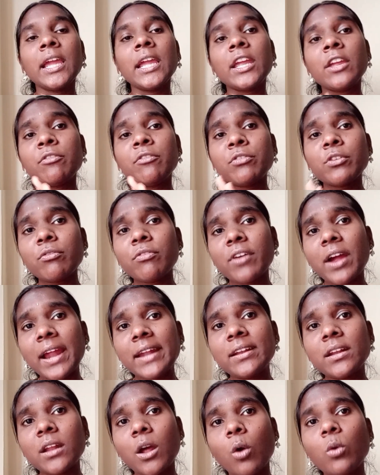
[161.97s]
if you
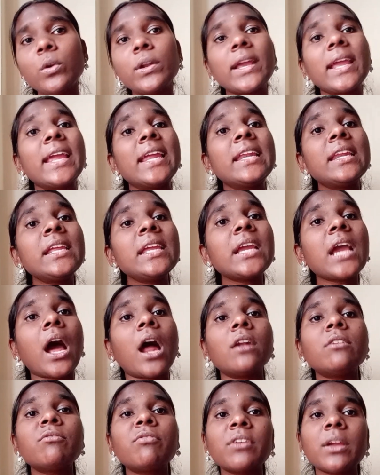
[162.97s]
find out any
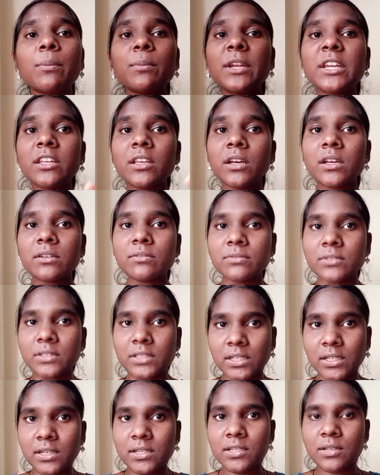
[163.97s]
unfamiliar
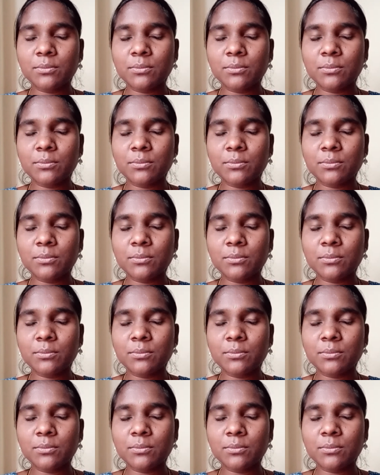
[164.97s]
word,